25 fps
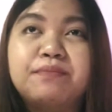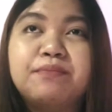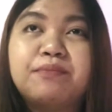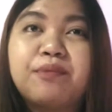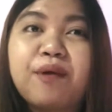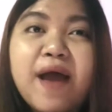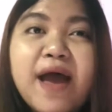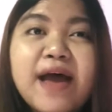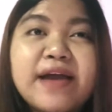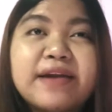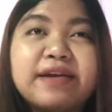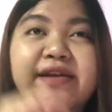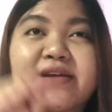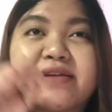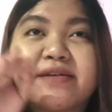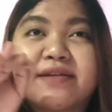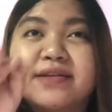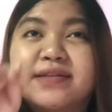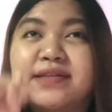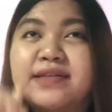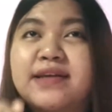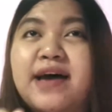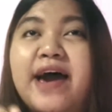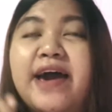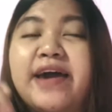brand
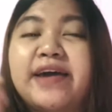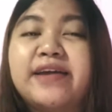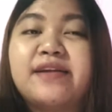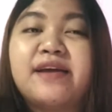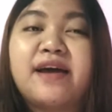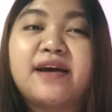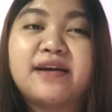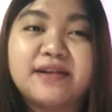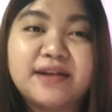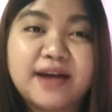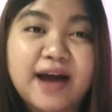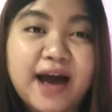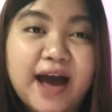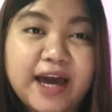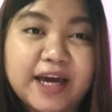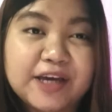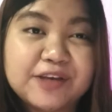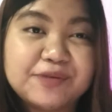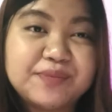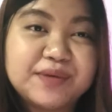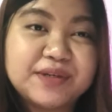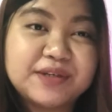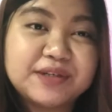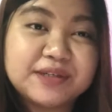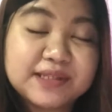design
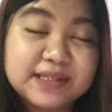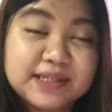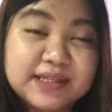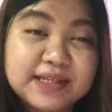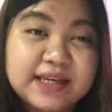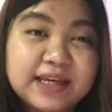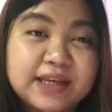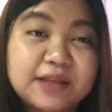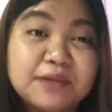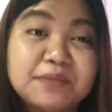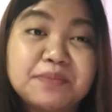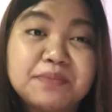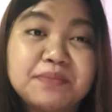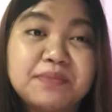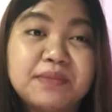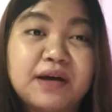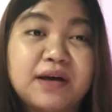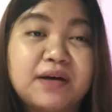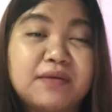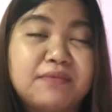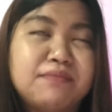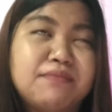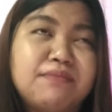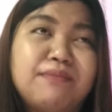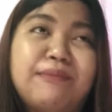guide? Because it can
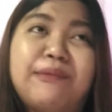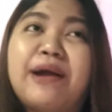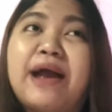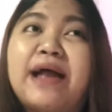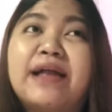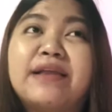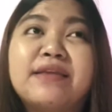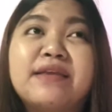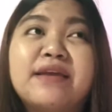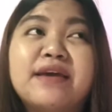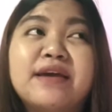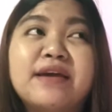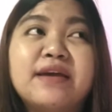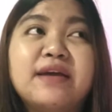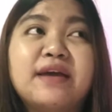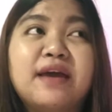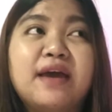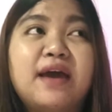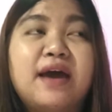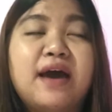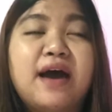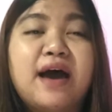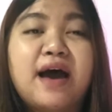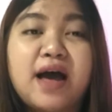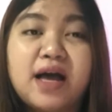branding
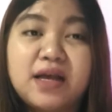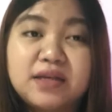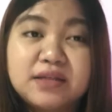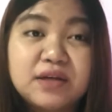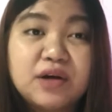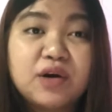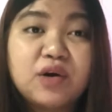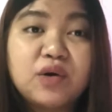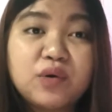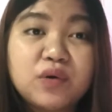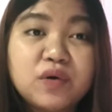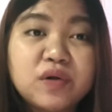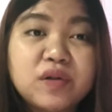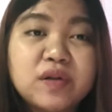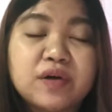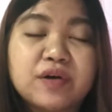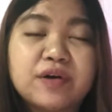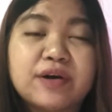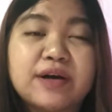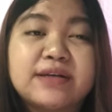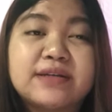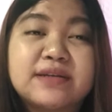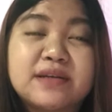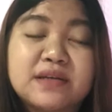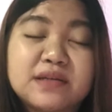as a whole
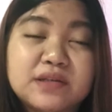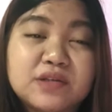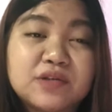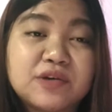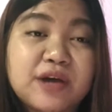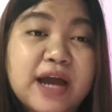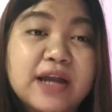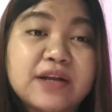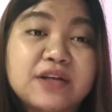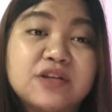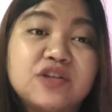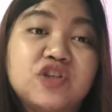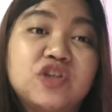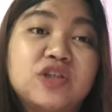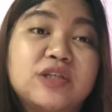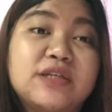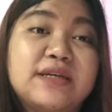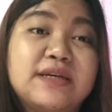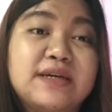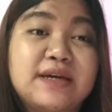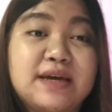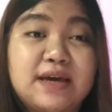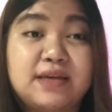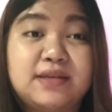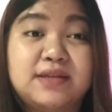or as a
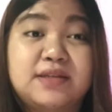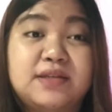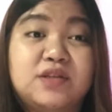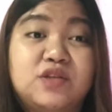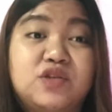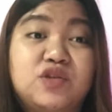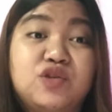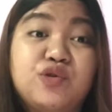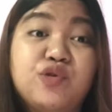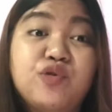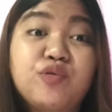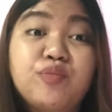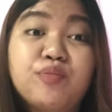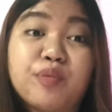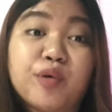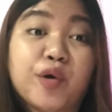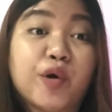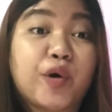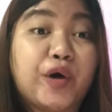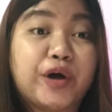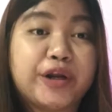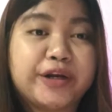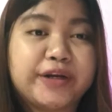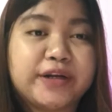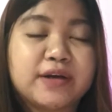strategy is too
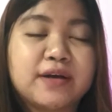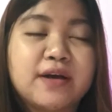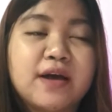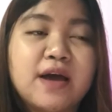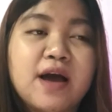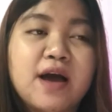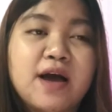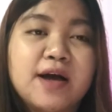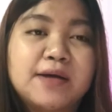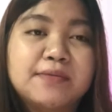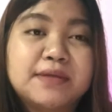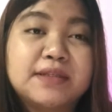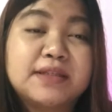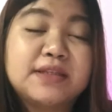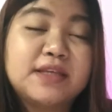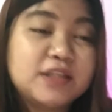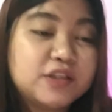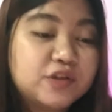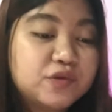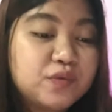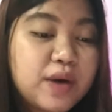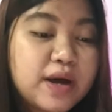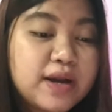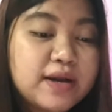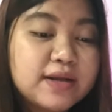broad, but
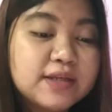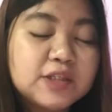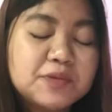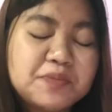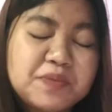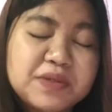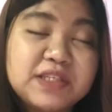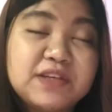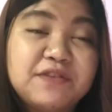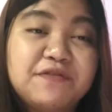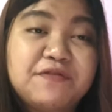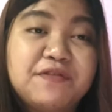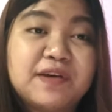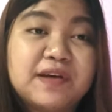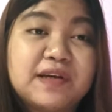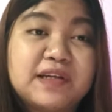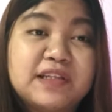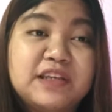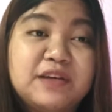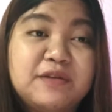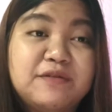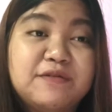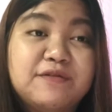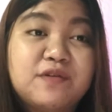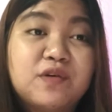this one is
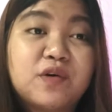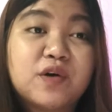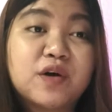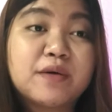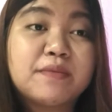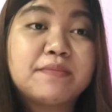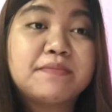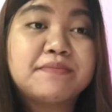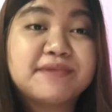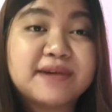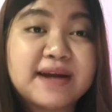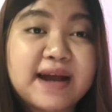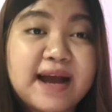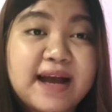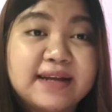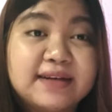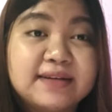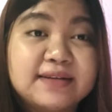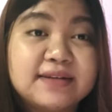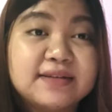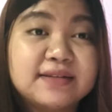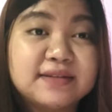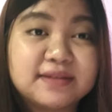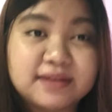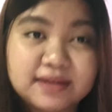specifically for
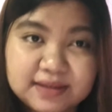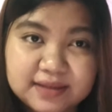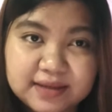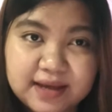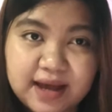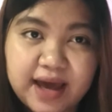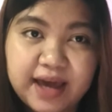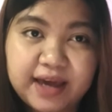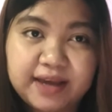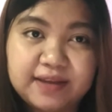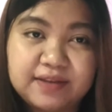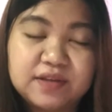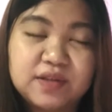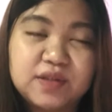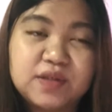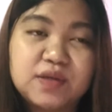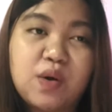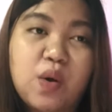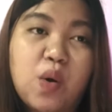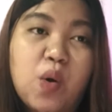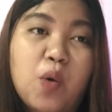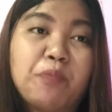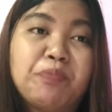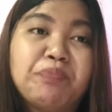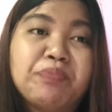brand design.
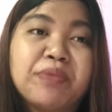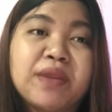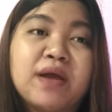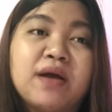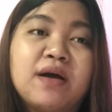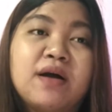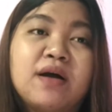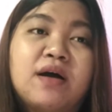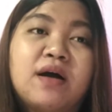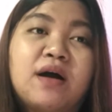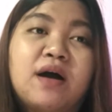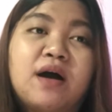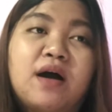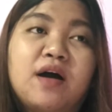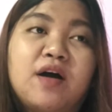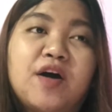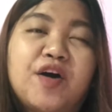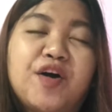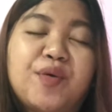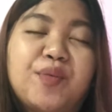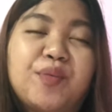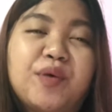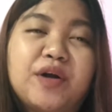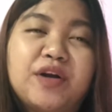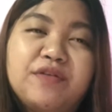So
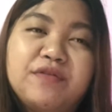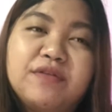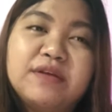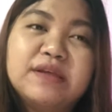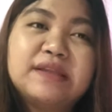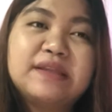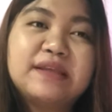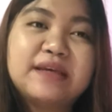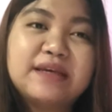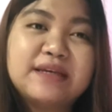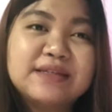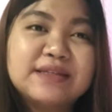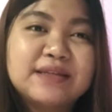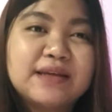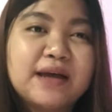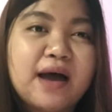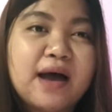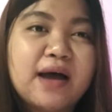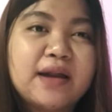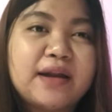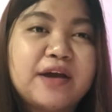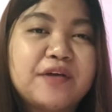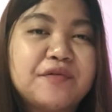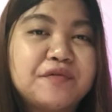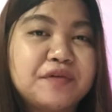one of the things
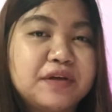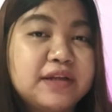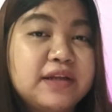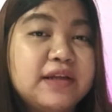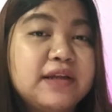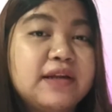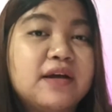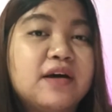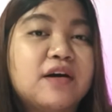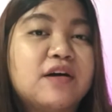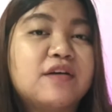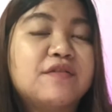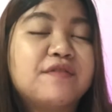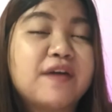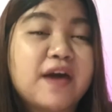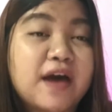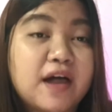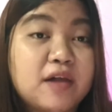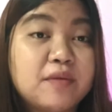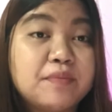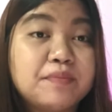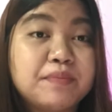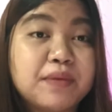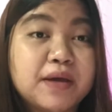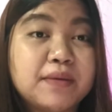that I really love
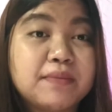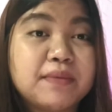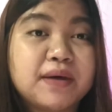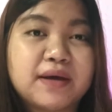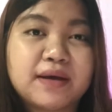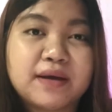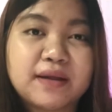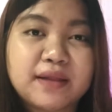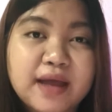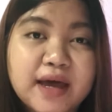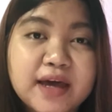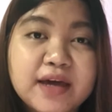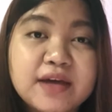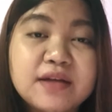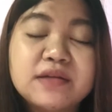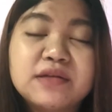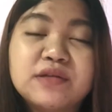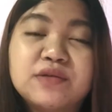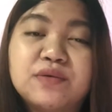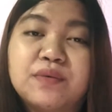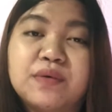helping my clients